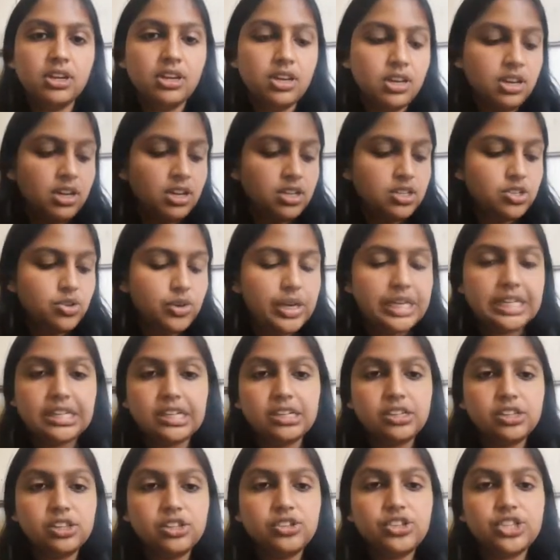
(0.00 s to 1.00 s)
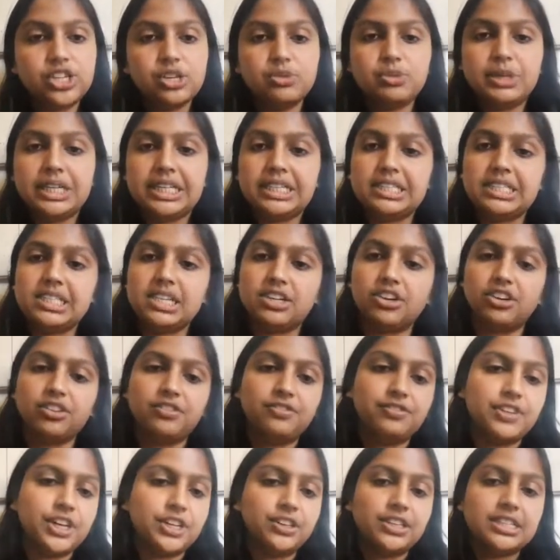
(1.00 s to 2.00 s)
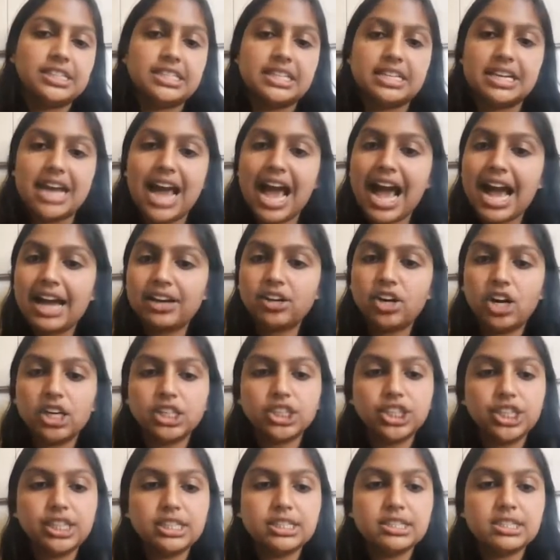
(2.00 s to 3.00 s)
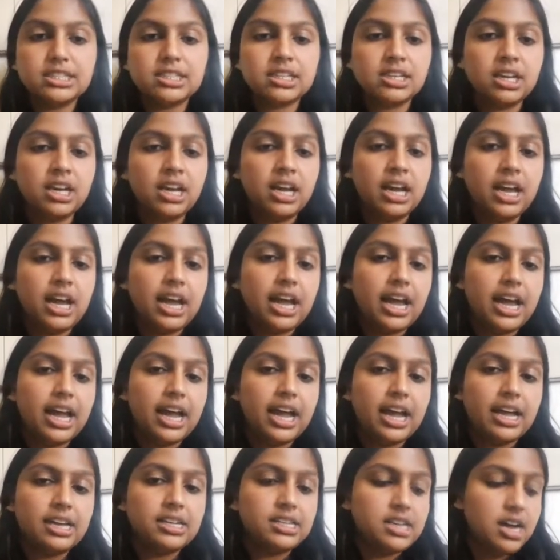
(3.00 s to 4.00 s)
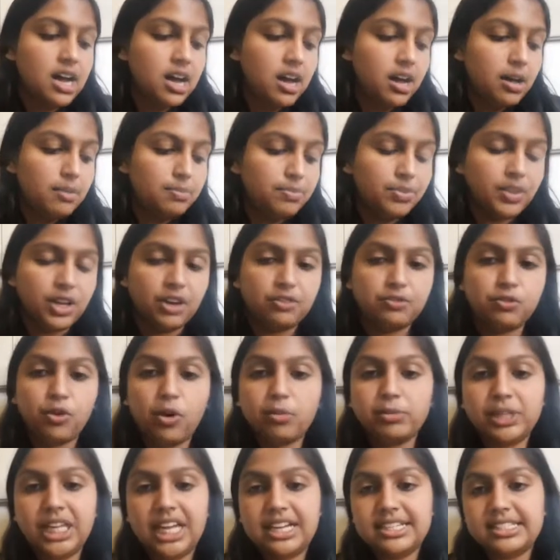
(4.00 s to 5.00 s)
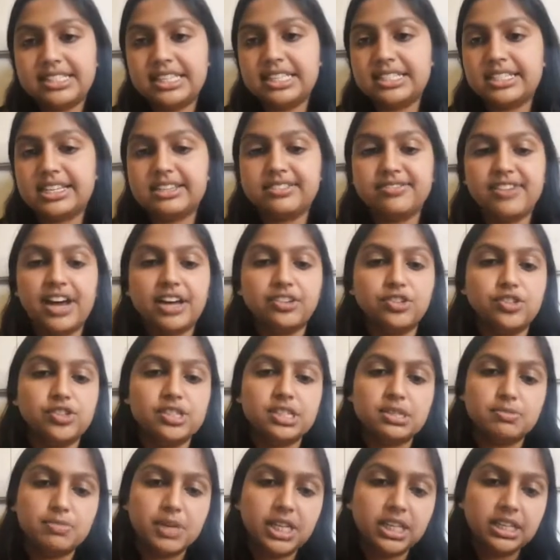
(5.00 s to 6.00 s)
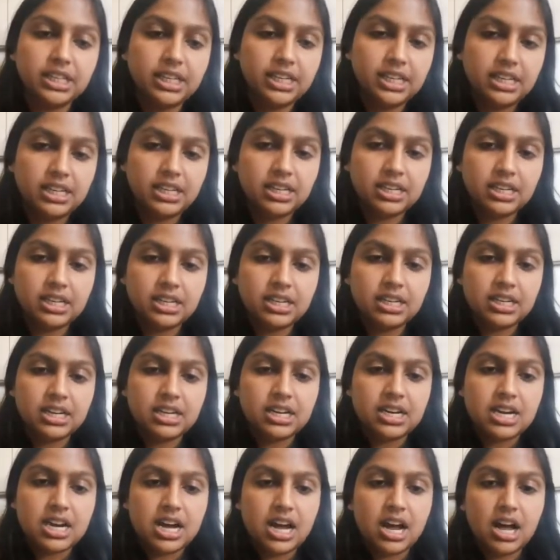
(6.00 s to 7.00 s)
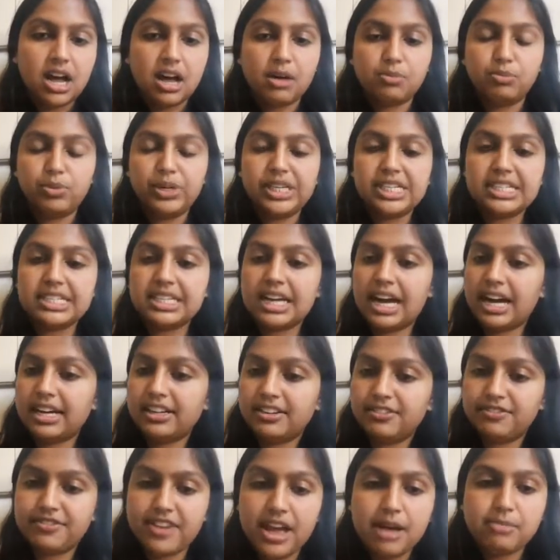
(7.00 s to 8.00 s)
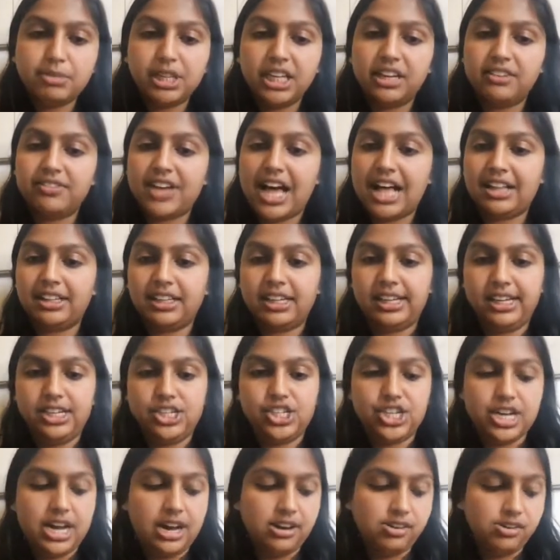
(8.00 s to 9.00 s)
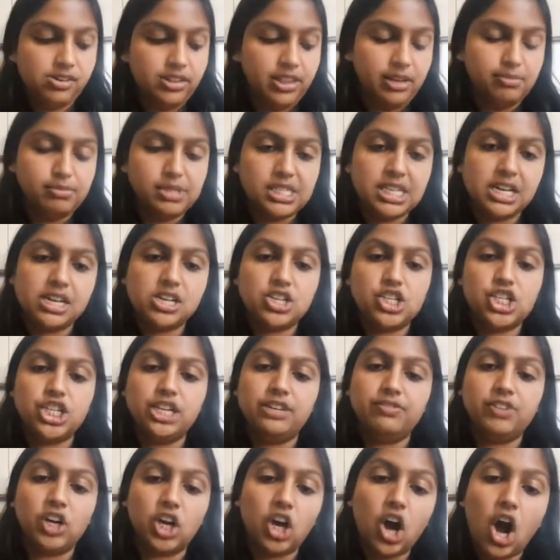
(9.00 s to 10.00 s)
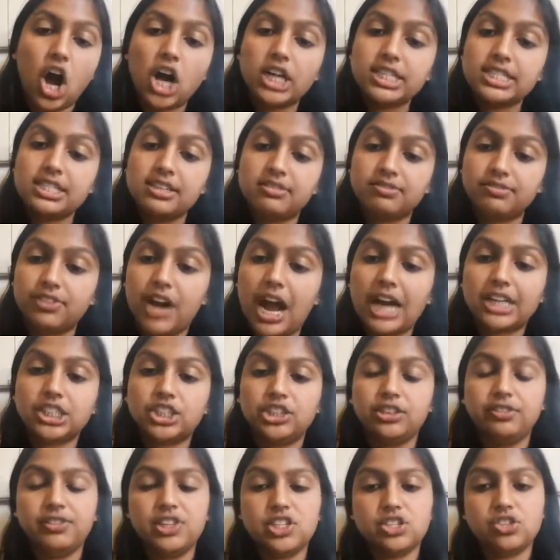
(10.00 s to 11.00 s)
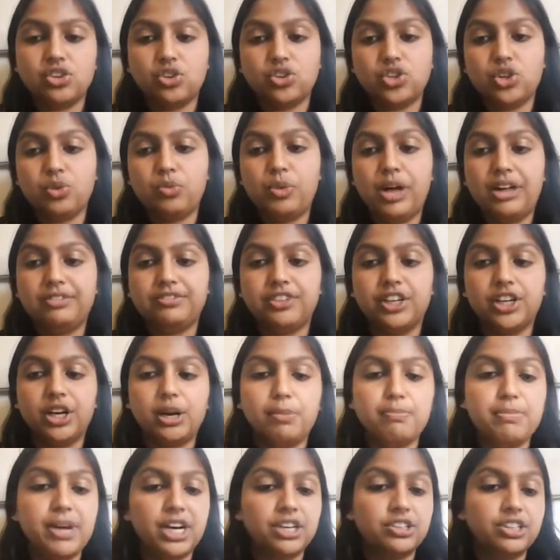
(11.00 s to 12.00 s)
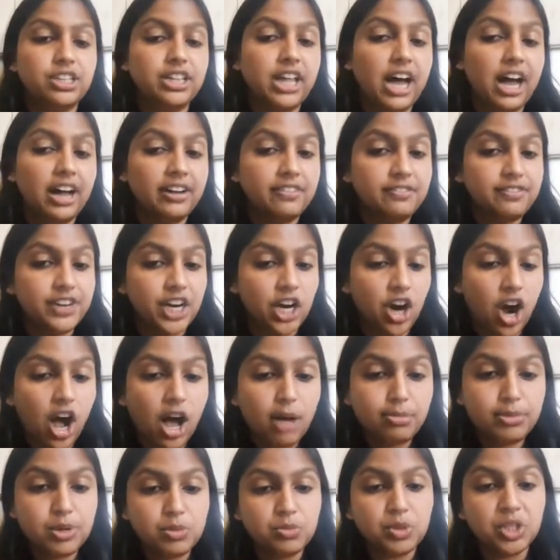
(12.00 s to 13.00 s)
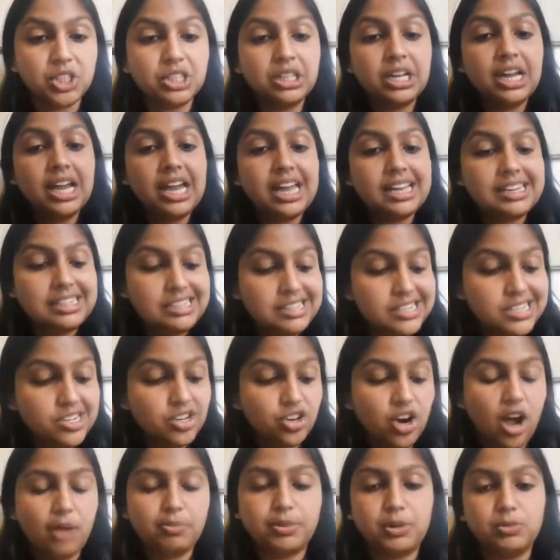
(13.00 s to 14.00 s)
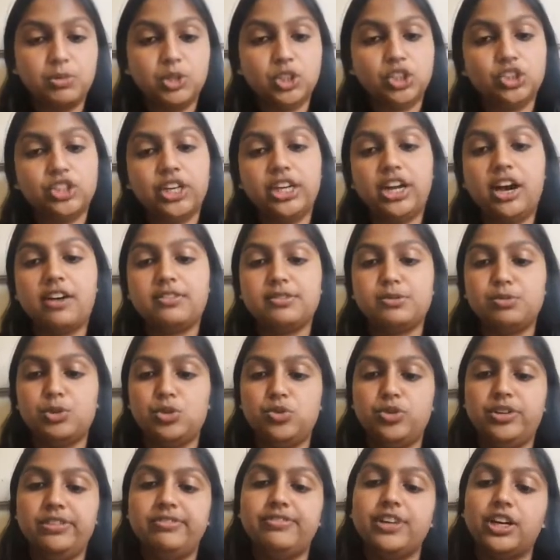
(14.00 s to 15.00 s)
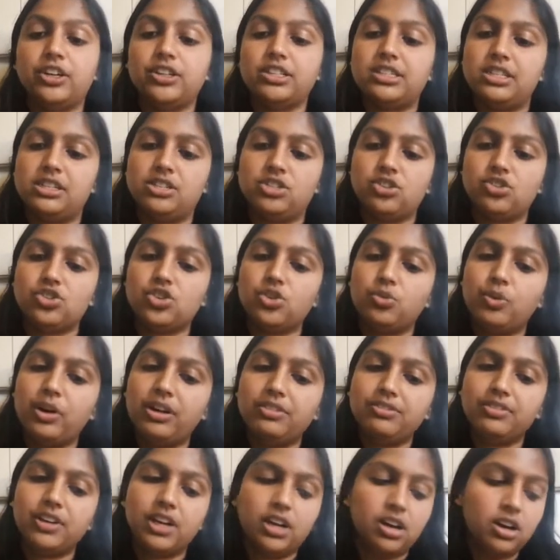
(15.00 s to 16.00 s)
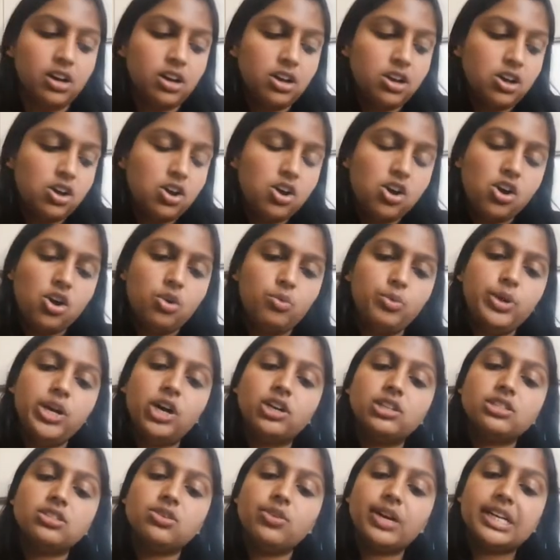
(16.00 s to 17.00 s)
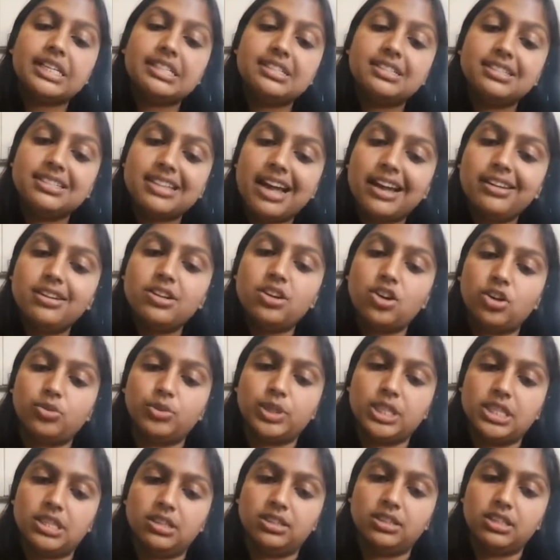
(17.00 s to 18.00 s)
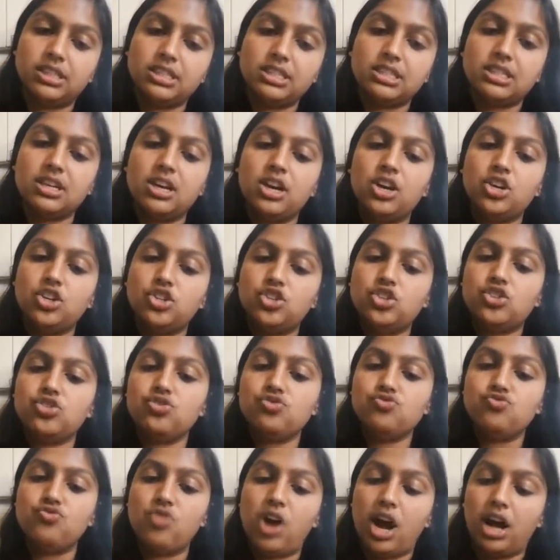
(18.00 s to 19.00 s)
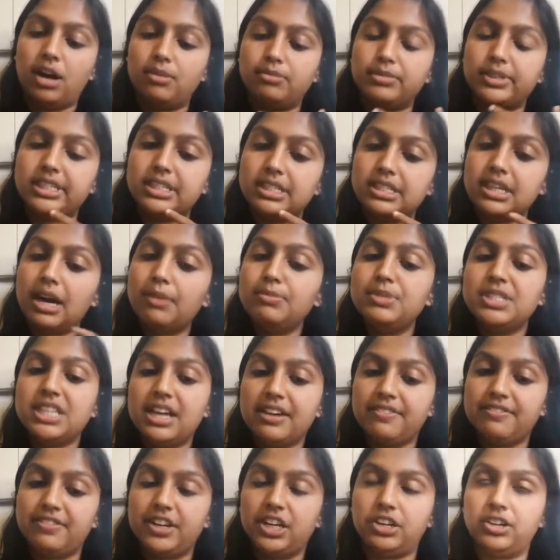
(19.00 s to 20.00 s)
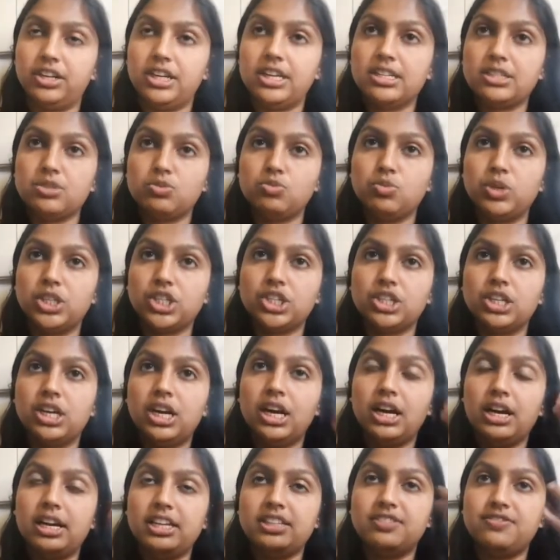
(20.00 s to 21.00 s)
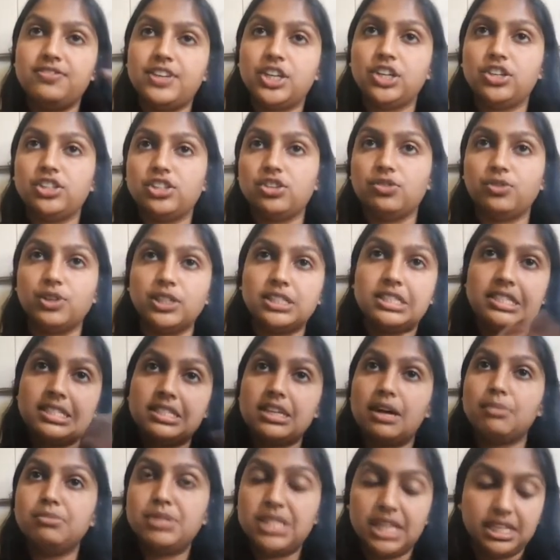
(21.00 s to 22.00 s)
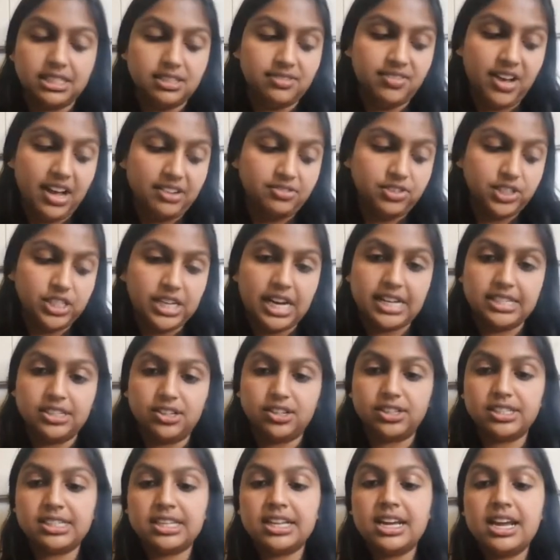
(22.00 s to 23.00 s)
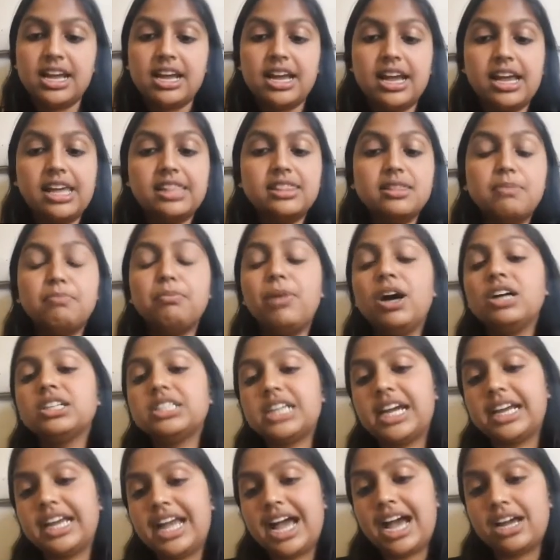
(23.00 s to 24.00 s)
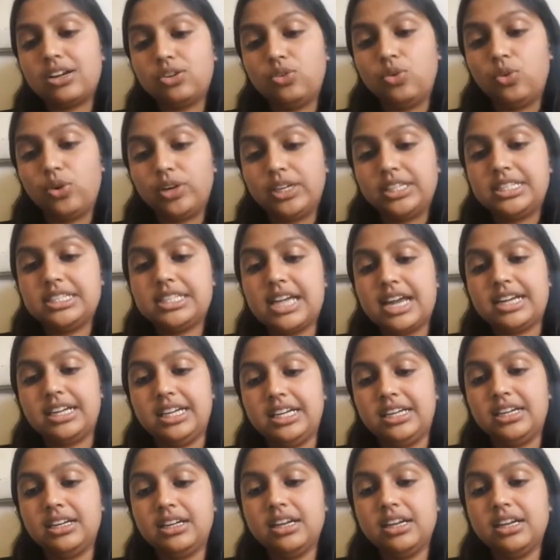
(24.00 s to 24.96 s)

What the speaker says: So in conclusion, we considered fairness in ad auctions and formalized this as value stability. We designed a family of allocation algorithms that achieved a constant fraction of the social welfare compared to the unfair optimal and near optimal trade-offs between fairness and social welfare. We also extended our results to subset fairness, which is fairness over subsets of advertisers, and the multi-category setting,